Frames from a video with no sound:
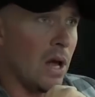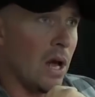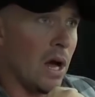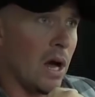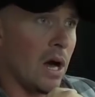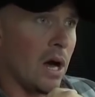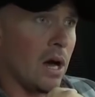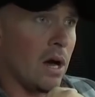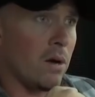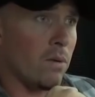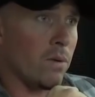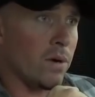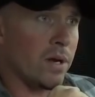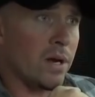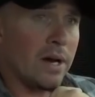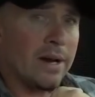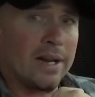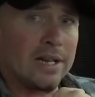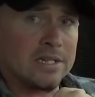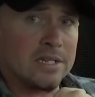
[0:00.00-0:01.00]
What
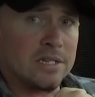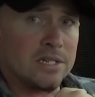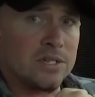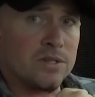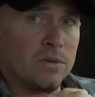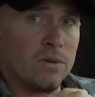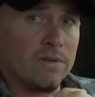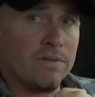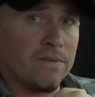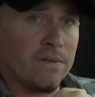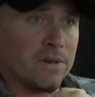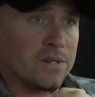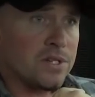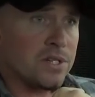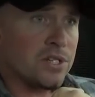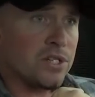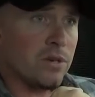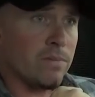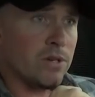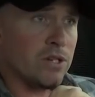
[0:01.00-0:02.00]
God has in store for us
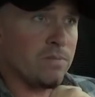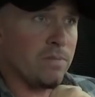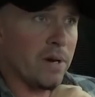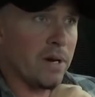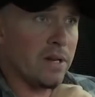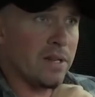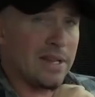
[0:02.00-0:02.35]
is so much bigger